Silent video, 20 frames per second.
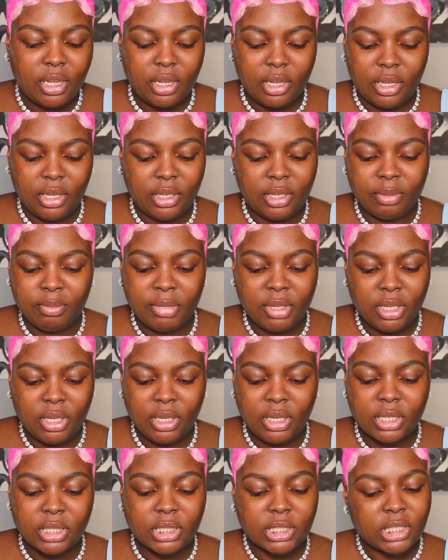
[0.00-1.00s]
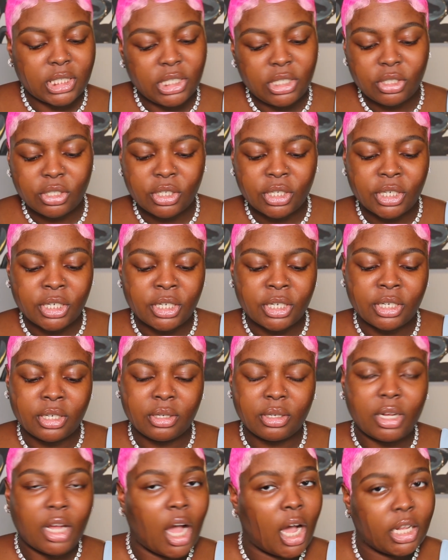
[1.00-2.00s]
It can be concealer,
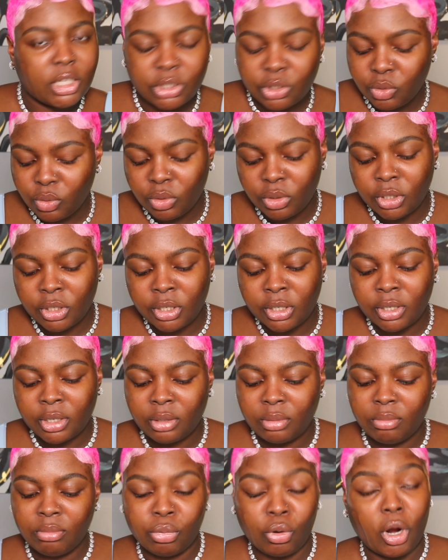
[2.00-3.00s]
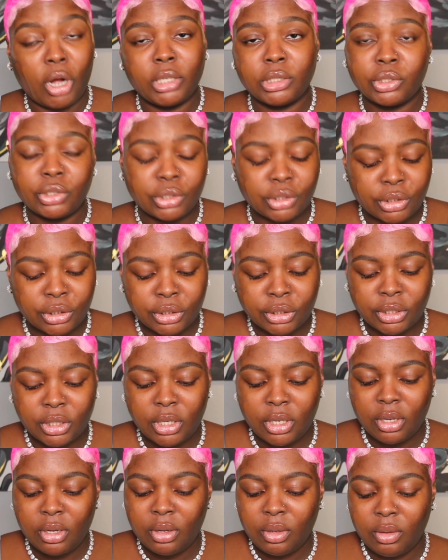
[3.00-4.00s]
contour,
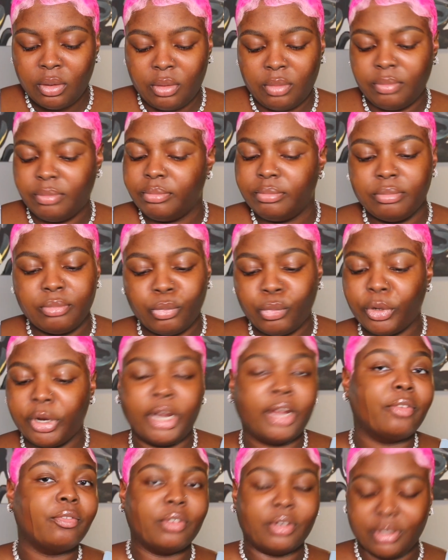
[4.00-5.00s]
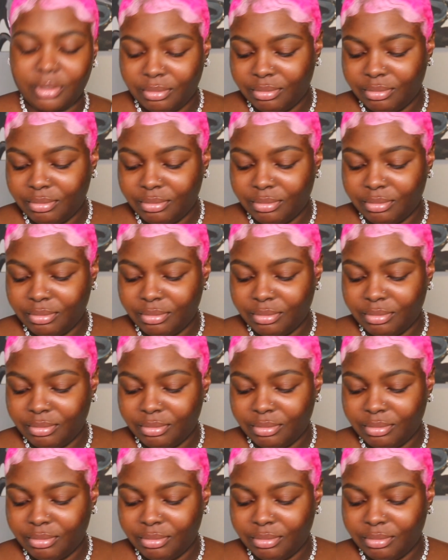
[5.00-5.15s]
bronzer, whatever.